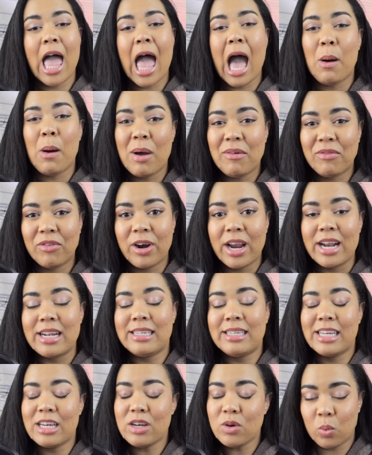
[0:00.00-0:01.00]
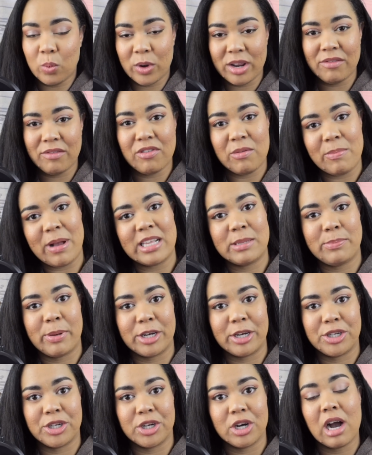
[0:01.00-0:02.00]
However, it didn't win for Best
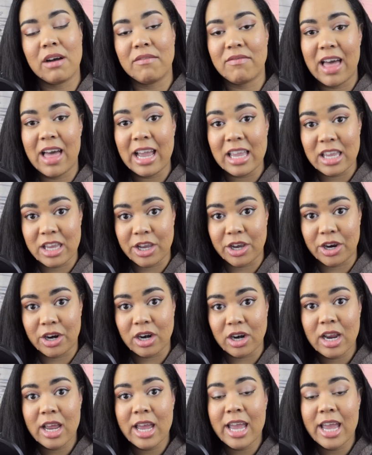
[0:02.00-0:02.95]
Picture of that year.